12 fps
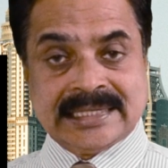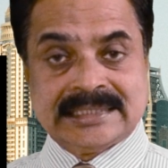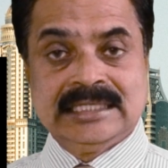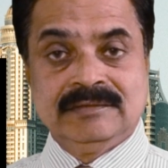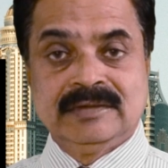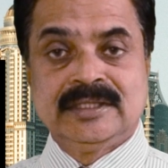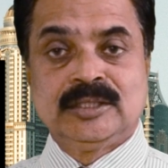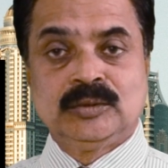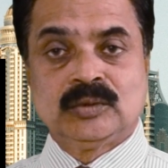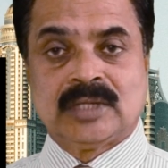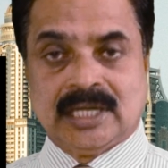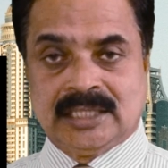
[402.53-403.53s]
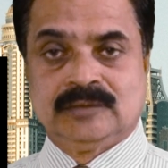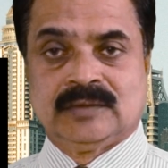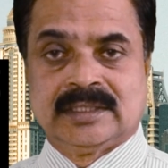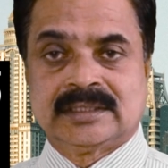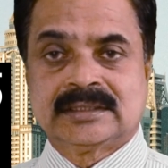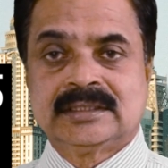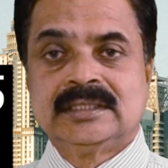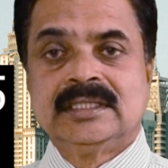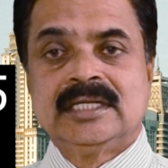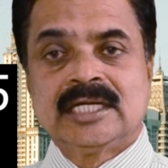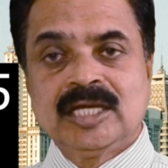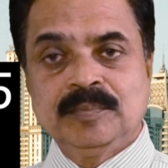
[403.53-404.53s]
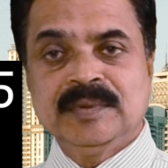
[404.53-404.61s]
actively do hard work,